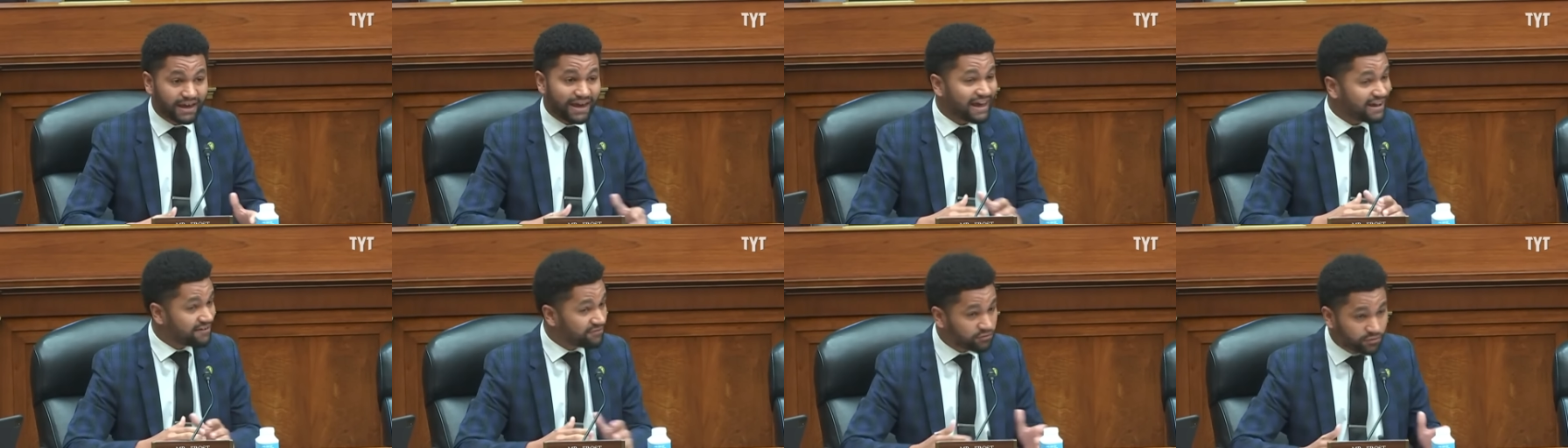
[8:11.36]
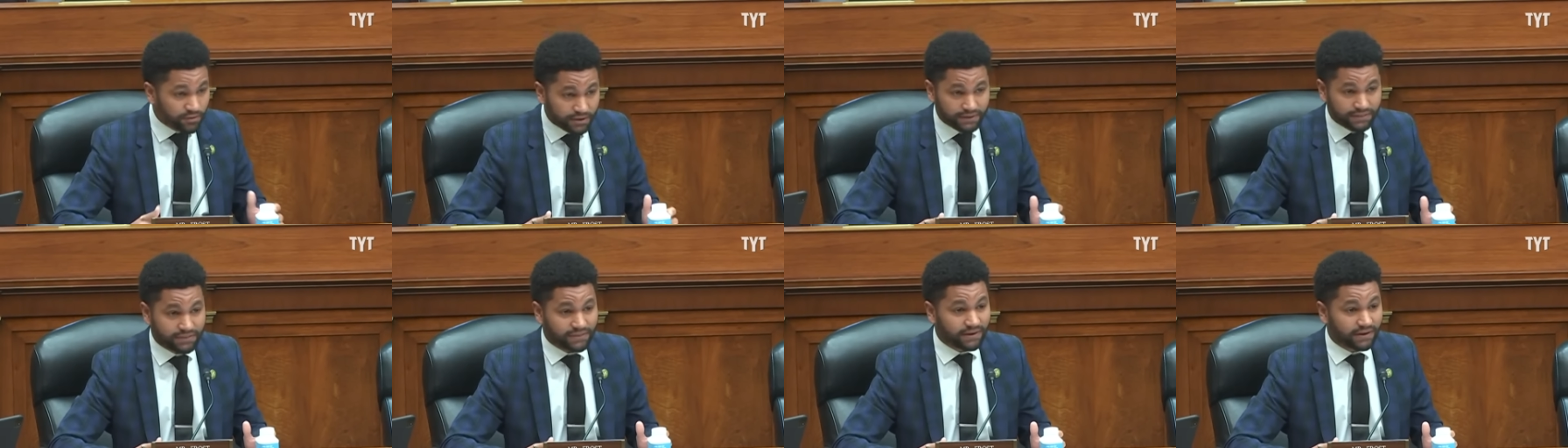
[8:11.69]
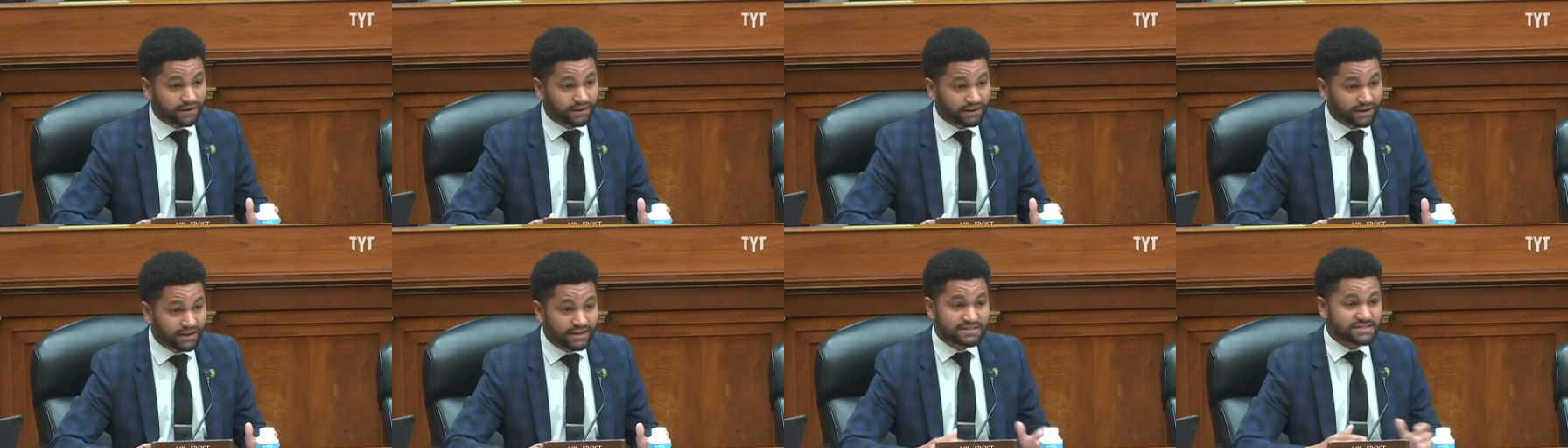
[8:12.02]

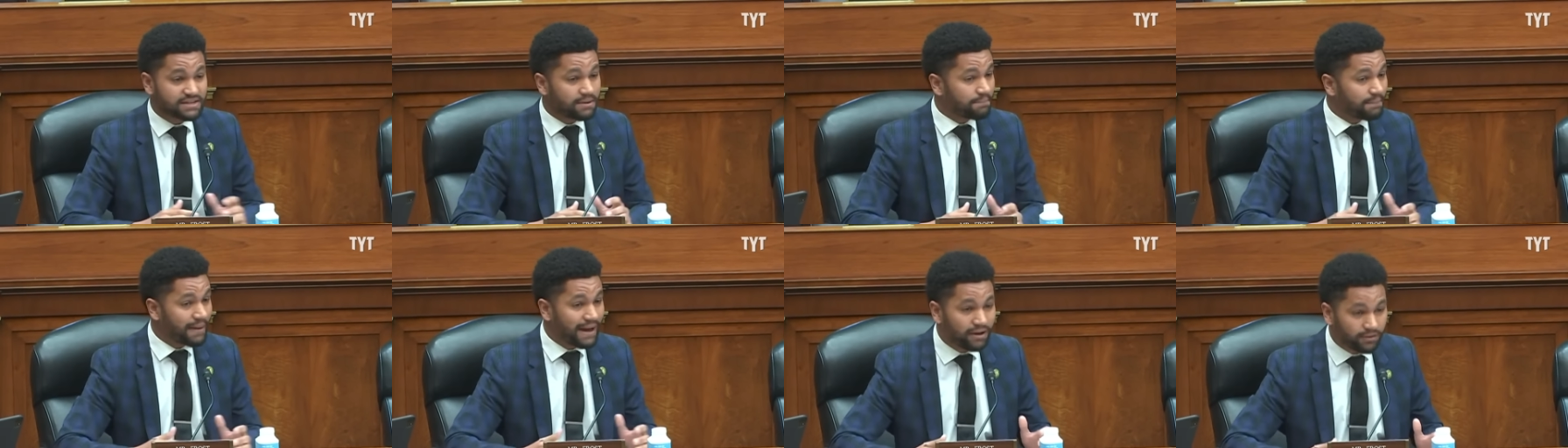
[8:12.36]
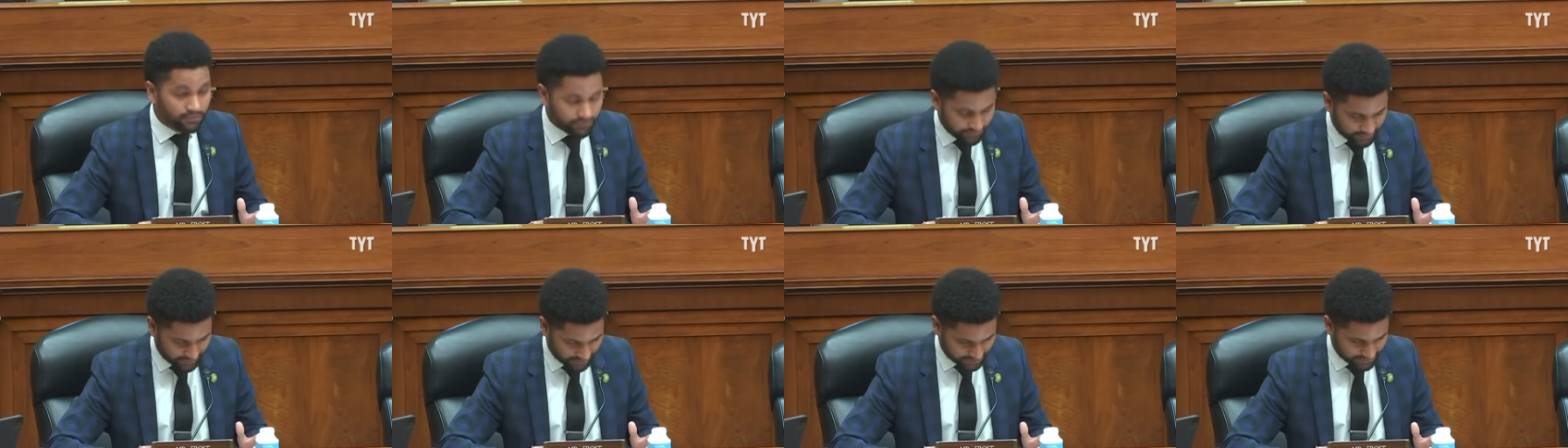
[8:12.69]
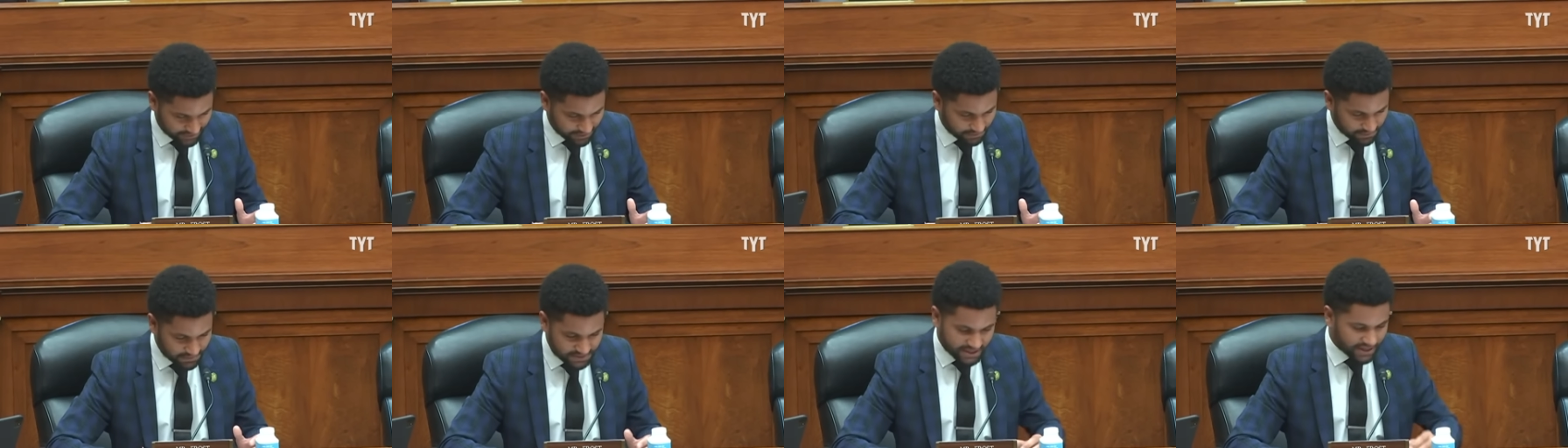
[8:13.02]
everything. It's about
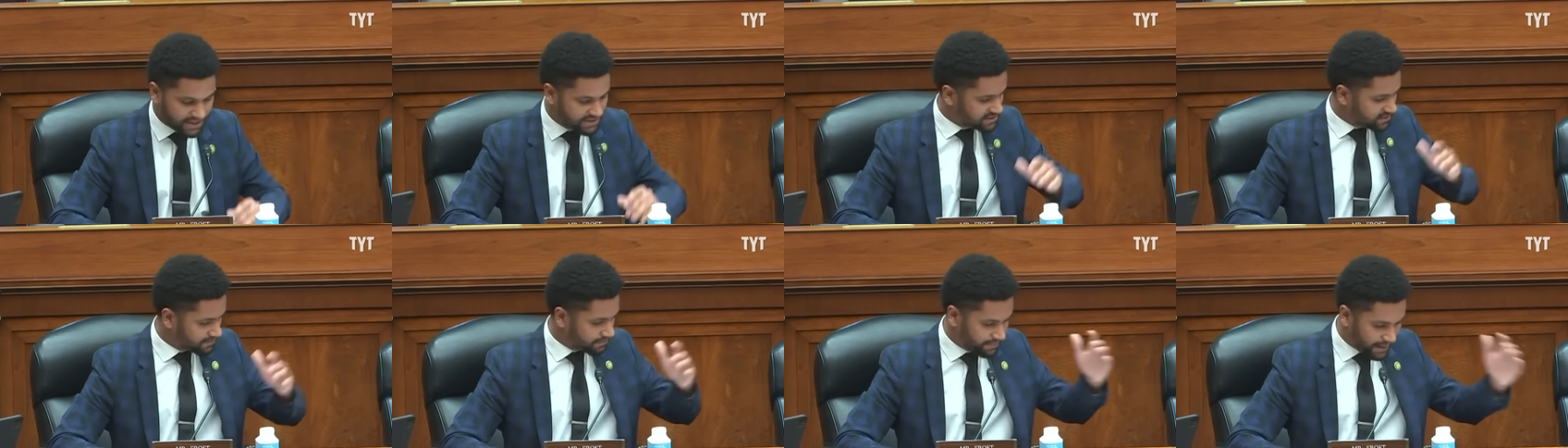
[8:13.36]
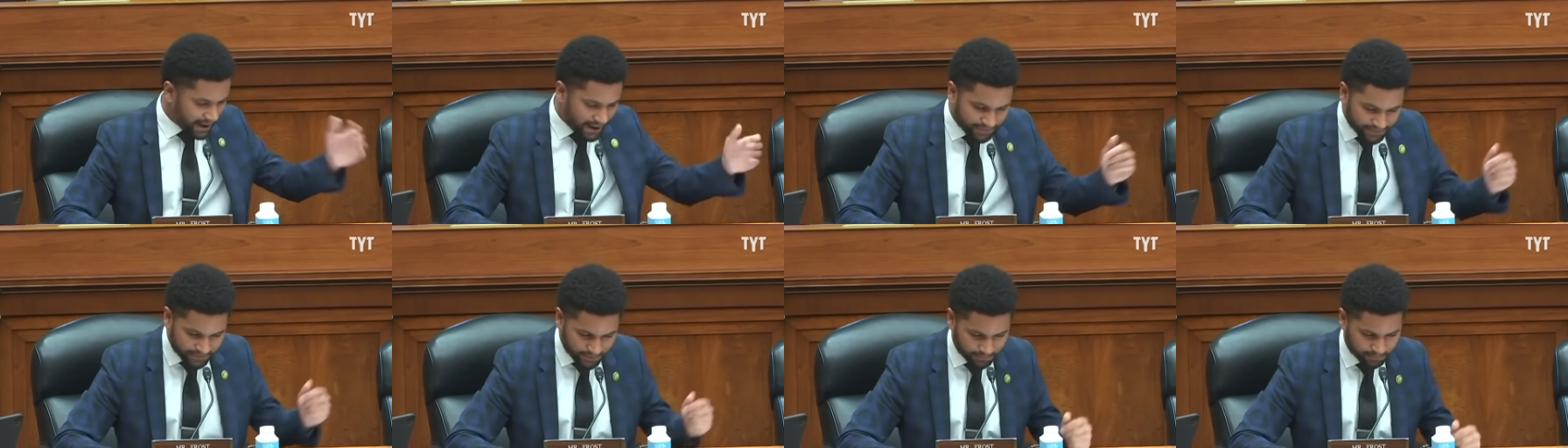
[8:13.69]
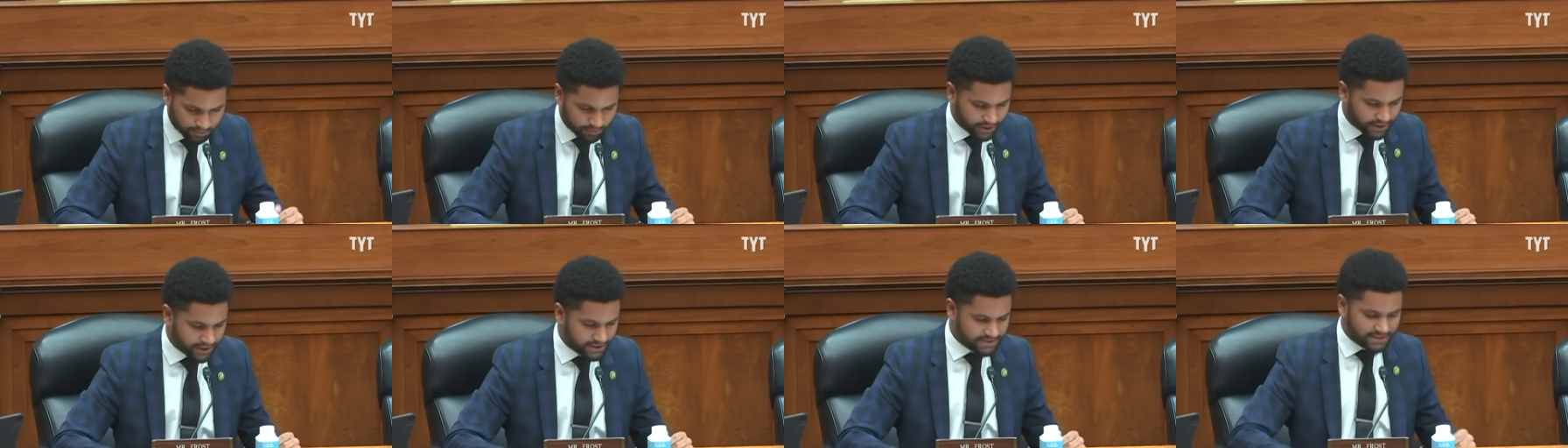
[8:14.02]
victims. It's about the
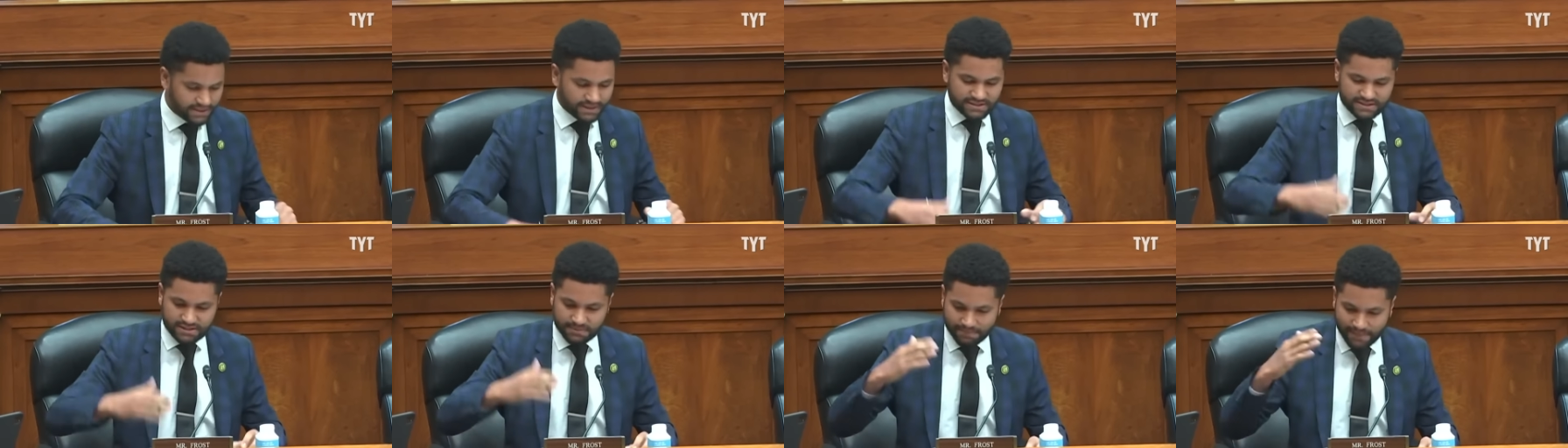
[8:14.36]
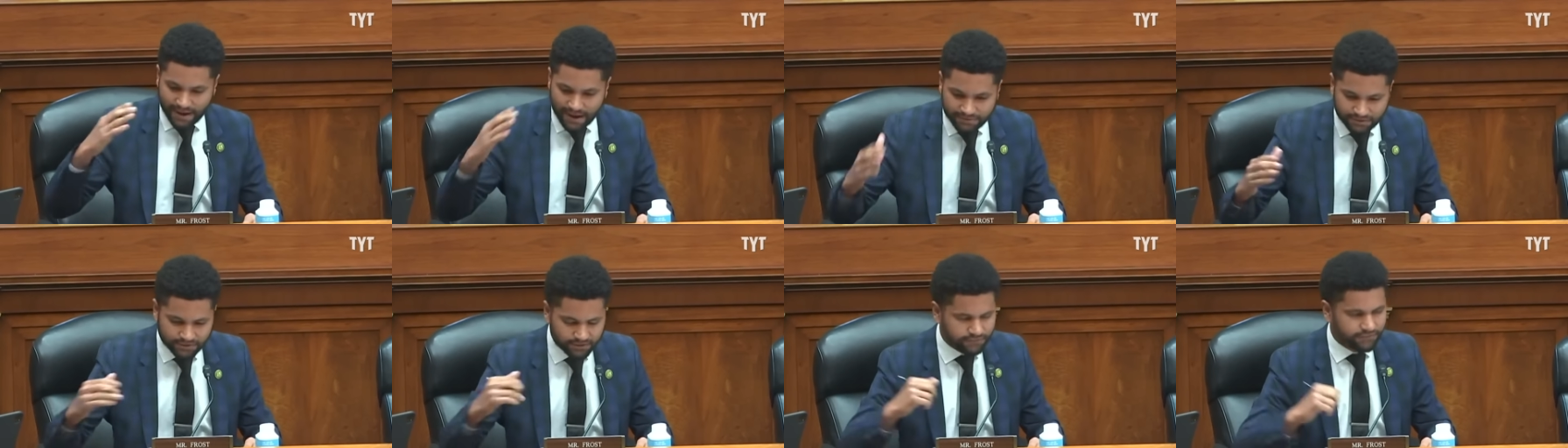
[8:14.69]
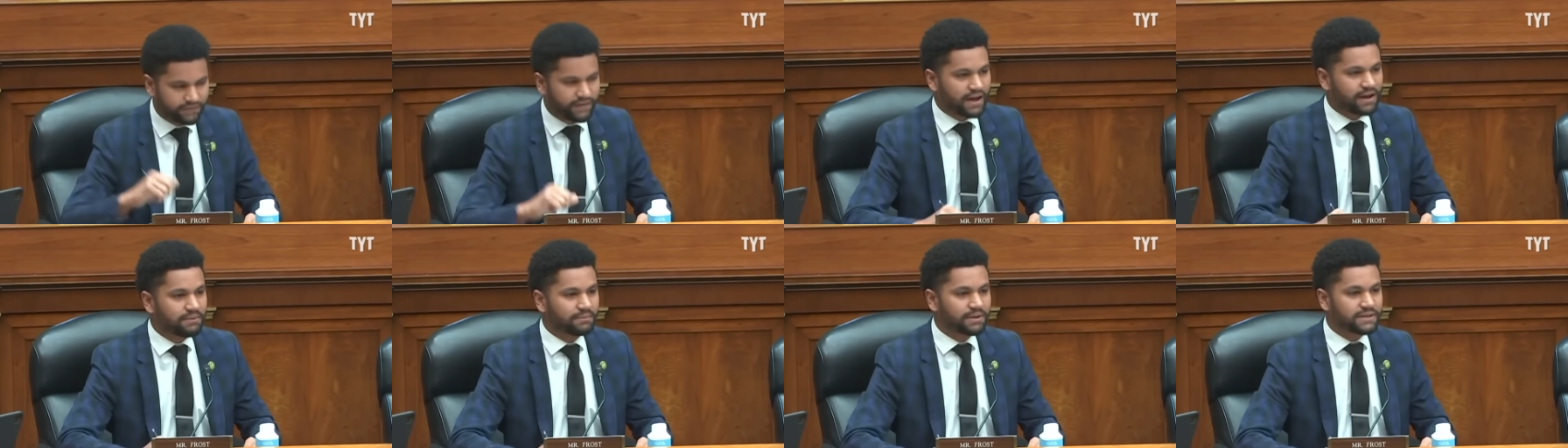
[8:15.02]
brace. It's about the
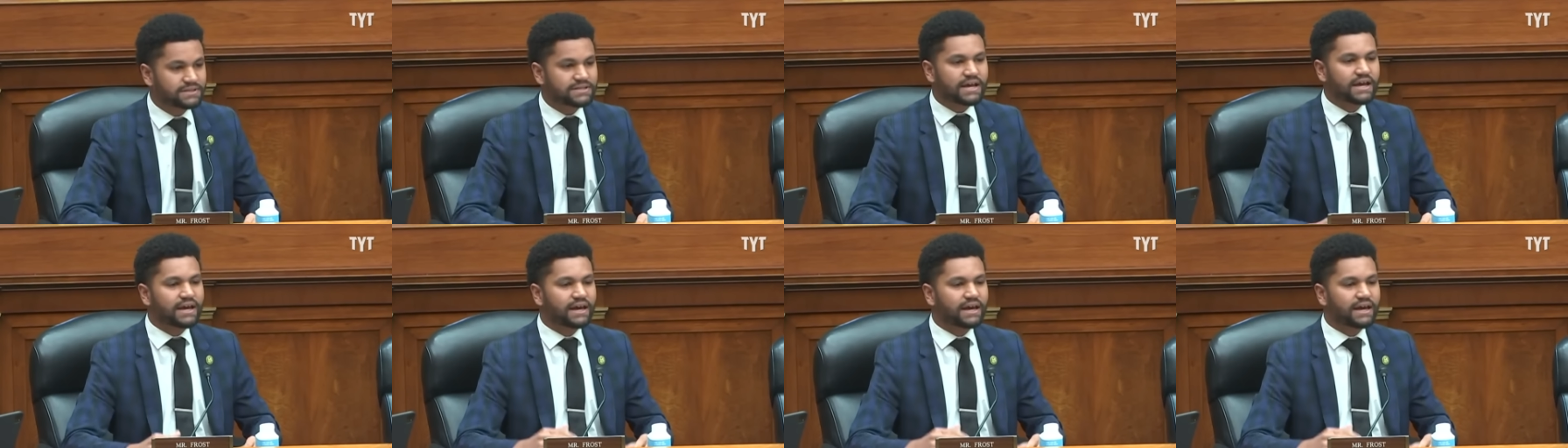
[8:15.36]
families.